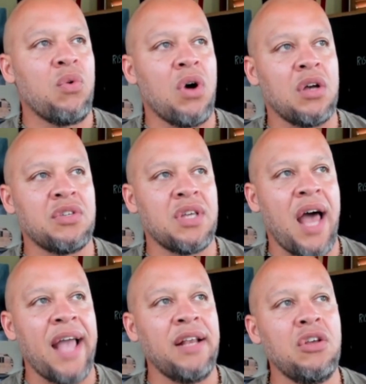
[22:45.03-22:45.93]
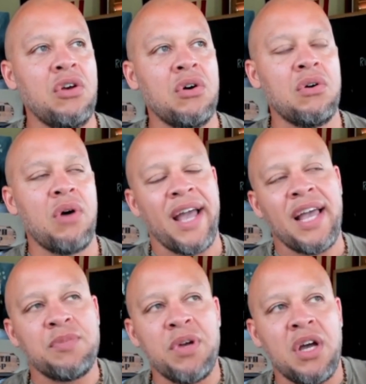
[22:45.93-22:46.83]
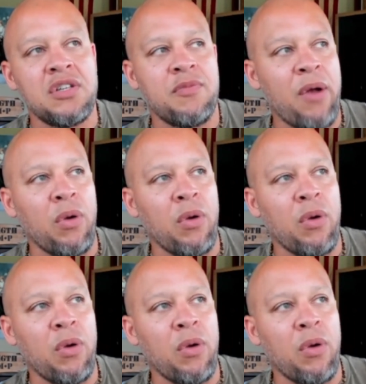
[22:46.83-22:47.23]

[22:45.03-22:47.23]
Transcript: was that I knew, I guess because of my